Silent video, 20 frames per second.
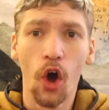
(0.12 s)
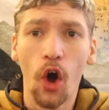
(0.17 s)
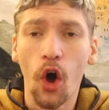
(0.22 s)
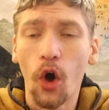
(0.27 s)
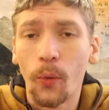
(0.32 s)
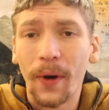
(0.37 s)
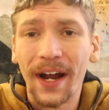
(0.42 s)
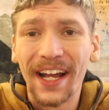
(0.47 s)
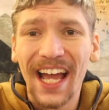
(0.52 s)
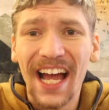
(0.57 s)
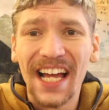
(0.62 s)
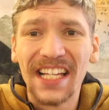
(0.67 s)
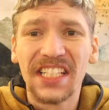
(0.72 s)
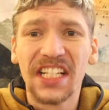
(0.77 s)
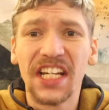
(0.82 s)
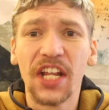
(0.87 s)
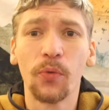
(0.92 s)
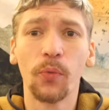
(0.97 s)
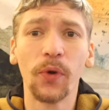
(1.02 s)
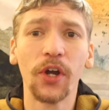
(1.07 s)
Alright guys,
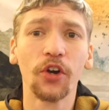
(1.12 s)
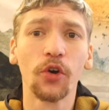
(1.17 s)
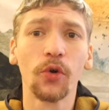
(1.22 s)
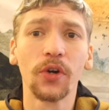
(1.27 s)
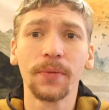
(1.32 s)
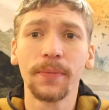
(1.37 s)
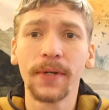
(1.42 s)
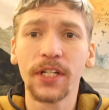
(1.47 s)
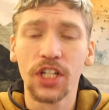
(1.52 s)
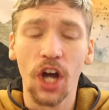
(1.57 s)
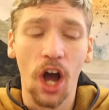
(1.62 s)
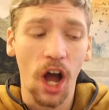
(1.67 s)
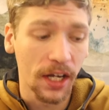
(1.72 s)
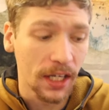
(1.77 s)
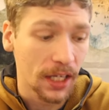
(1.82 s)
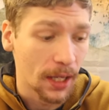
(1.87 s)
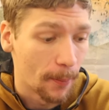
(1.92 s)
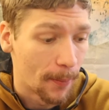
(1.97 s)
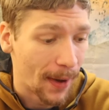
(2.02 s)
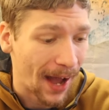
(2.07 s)
today we're going to be
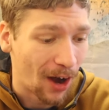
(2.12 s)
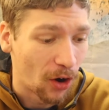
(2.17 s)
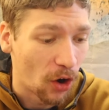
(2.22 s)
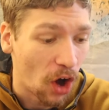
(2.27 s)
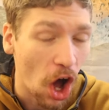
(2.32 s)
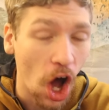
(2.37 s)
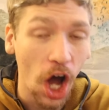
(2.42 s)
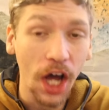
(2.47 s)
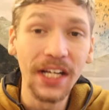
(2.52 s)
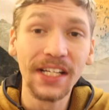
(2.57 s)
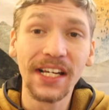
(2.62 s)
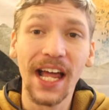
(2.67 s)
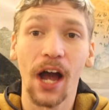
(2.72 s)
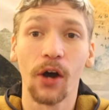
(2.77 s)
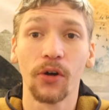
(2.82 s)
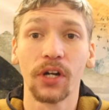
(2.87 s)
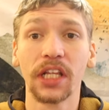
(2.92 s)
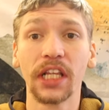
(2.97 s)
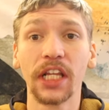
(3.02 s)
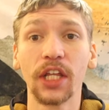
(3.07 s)
talking about
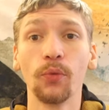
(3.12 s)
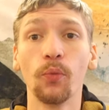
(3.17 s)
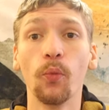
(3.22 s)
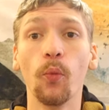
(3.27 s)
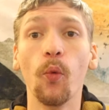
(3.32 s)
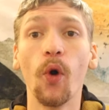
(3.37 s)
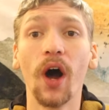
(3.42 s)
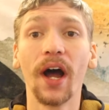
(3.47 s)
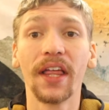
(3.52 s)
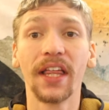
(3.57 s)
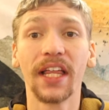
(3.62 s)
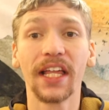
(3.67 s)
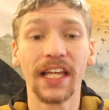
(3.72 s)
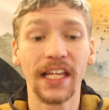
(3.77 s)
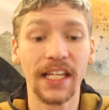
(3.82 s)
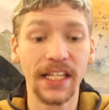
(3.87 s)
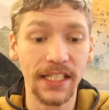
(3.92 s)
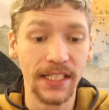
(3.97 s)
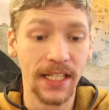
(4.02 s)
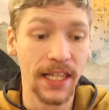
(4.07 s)
undoubtedly what
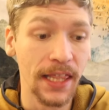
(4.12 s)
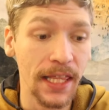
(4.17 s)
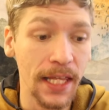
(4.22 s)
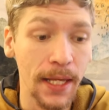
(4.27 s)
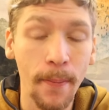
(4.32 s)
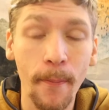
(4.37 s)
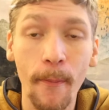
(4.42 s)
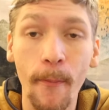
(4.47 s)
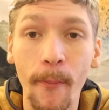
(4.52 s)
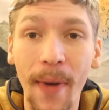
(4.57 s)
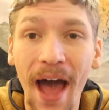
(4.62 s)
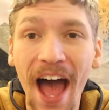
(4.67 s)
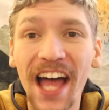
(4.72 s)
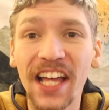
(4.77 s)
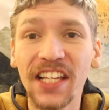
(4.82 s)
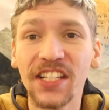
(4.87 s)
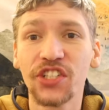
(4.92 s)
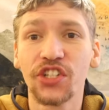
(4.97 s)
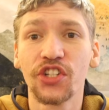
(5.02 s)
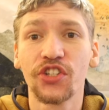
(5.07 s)
is the
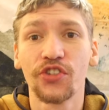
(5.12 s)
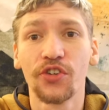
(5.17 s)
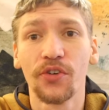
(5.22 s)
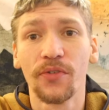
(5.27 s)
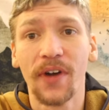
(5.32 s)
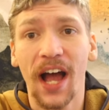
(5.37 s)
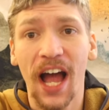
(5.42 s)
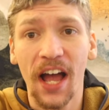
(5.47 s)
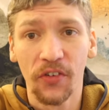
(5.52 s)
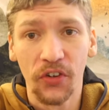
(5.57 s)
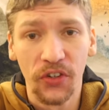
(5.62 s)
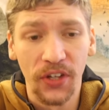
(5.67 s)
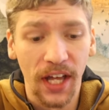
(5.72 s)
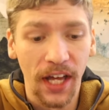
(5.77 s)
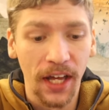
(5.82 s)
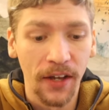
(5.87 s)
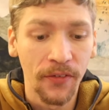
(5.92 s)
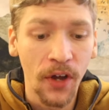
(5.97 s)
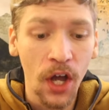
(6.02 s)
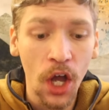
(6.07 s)
best survival
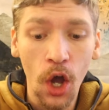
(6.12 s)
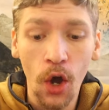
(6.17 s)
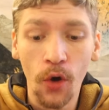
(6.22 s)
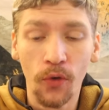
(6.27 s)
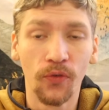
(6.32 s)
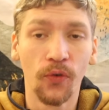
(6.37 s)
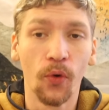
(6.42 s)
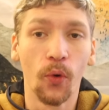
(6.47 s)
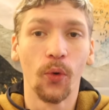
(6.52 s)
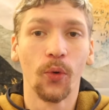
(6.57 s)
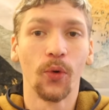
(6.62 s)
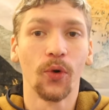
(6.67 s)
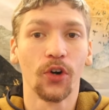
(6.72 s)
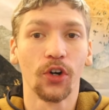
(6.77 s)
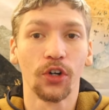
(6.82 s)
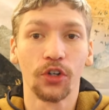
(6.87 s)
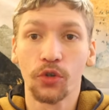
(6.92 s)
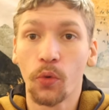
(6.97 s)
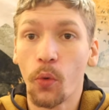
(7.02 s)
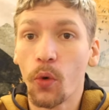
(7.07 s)
knife
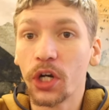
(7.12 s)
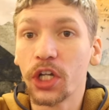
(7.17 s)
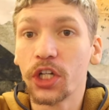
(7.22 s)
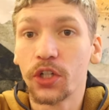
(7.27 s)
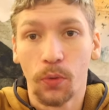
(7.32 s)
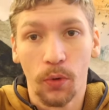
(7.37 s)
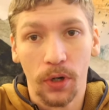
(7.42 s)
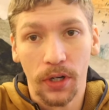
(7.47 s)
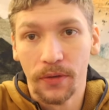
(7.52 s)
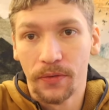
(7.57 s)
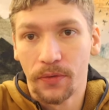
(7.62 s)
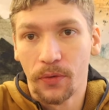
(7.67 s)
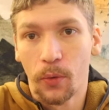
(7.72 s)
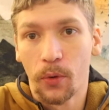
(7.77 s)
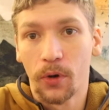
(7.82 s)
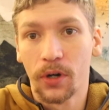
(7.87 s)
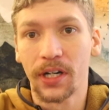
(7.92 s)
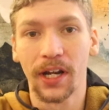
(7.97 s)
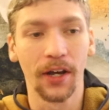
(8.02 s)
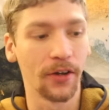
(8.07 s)
for
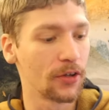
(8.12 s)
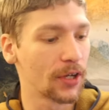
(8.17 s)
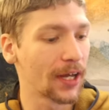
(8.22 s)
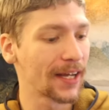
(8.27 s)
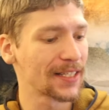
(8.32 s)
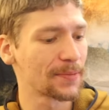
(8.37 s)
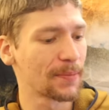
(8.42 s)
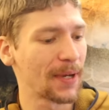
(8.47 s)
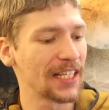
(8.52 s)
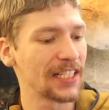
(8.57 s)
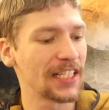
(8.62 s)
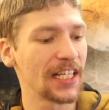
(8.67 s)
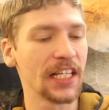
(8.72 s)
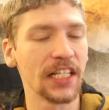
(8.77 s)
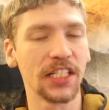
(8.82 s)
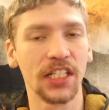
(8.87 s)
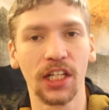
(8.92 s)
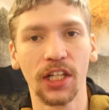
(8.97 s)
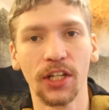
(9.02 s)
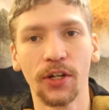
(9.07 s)
2024. Now you guys might see
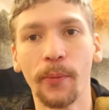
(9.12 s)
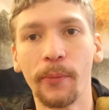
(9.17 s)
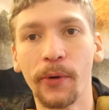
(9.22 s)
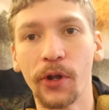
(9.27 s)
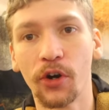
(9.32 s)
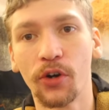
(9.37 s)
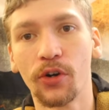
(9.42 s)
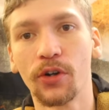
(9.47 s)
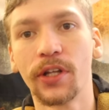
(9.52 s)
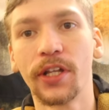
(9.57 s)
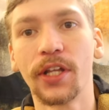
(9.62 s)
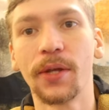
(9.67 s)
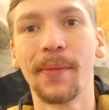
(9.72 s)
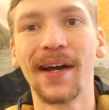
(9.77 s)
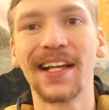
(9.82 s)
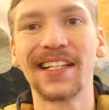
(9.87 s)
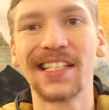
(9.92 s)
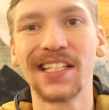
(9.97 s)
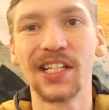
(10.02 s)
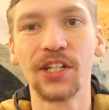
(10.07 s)
this a little bit early, you
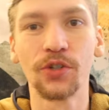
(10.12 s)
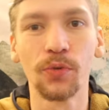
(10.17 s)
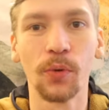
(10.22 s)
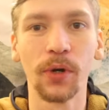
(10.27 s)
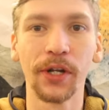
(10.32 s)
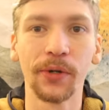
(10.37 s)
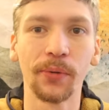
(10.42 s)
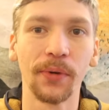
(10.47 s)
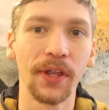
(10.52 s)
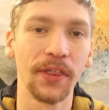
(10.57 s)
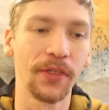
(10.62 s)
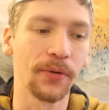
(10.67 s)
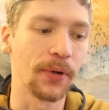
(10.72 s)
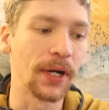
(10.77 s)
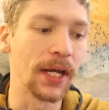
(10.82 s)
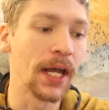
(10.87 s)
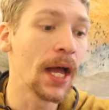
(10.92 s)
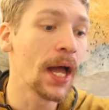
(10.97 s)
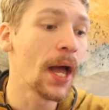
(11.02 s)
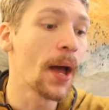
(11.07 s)
might see it in
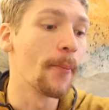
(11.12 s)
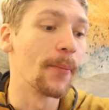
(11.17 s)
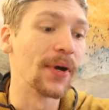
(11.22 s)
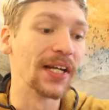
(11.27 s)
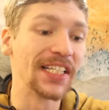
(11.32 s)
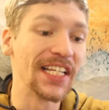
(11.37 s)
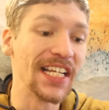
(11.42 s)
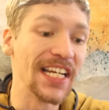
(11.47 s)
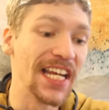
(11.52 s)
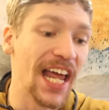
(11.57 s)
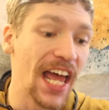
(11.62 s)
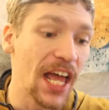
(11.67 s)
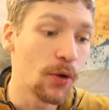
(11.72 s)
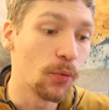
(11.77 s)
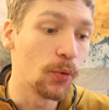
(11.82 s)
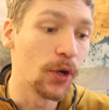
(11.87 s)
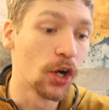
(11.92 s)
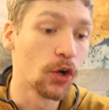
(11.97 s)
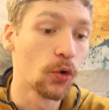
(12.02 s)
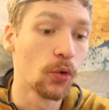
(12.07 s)
2023, but today
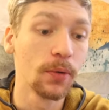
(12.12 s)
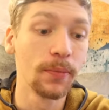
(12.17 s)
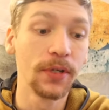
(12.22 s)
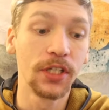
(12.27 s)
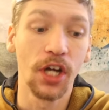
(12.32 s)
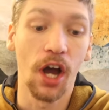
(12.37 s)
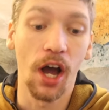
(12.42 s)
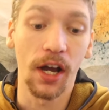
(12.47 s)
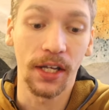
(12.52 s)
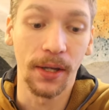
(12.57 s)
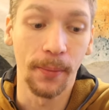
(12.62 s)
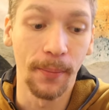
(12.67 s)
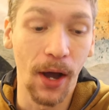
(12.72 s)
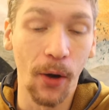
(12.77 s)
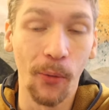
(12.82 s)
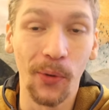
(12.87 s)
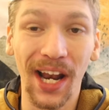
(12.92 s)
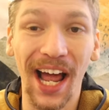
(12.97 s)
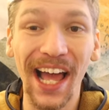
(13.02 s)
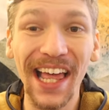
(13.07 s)
we are going to be talking
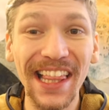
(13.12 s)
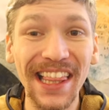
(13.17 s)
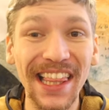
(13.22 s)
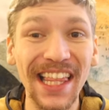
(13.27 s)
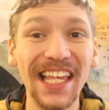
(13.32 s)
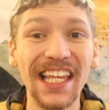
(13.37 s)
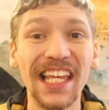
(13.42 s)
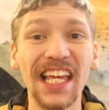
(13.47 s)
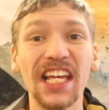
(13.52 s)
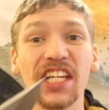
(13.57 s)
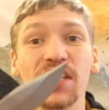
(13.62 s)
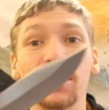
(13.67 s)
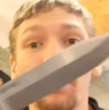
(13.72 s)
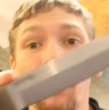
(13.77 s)
about what I think is